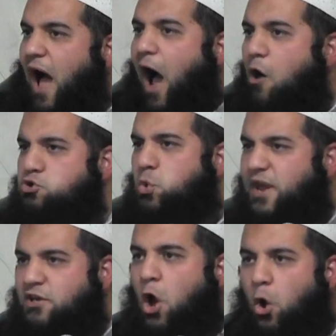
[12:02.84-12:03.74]
how
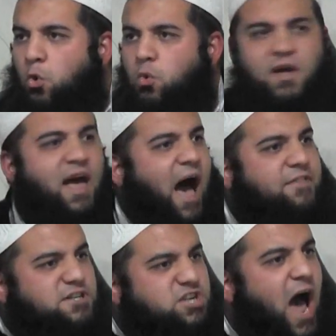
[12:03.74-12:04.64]
do we know
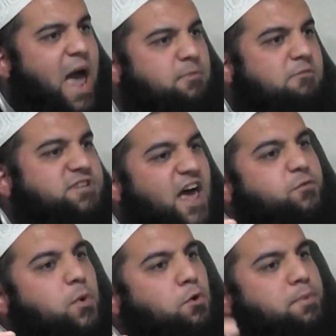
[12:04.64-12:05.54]
at the time of
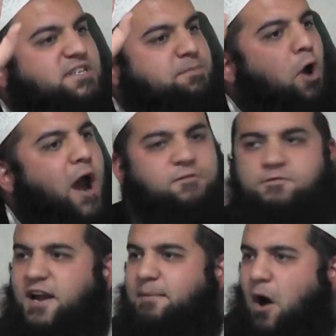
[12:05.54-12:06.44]
death we will be deprived
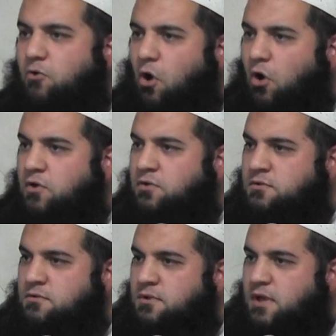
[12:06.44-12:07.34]
of kalima or not?
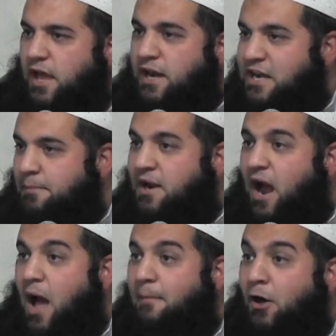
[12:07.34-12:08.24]

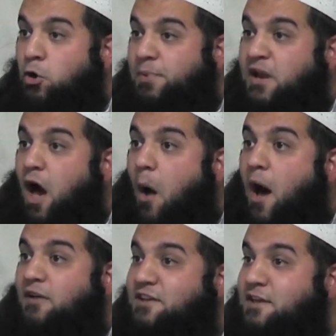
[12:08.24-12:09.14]
Innamal a'malu bil
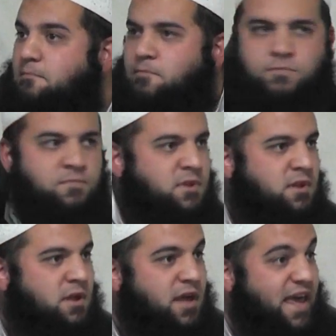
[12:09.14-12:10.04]

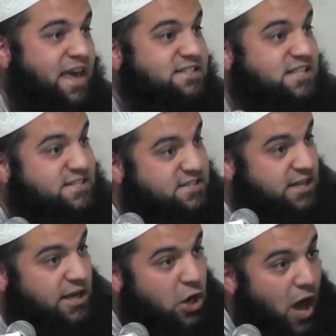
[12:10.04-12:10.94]
khawatim. It is the
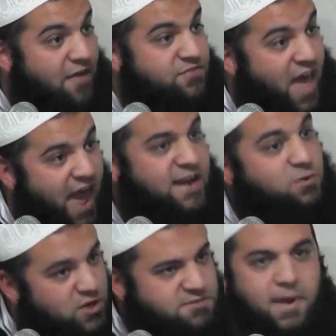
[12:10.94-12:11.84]
seal at the
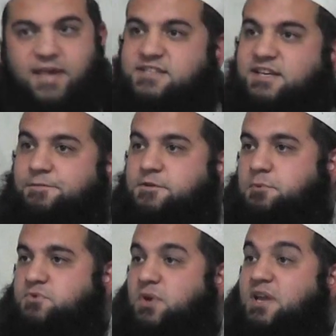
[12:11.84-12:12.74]
end which makes the
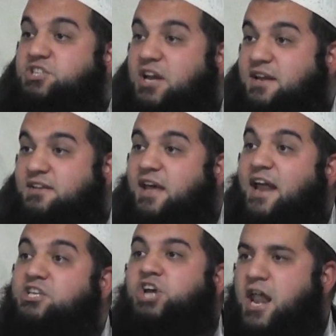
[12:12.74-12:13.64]
difference between a jannati
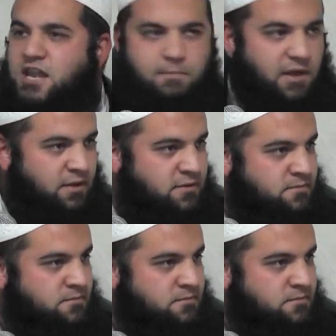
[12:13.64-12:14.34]
and a jahannami.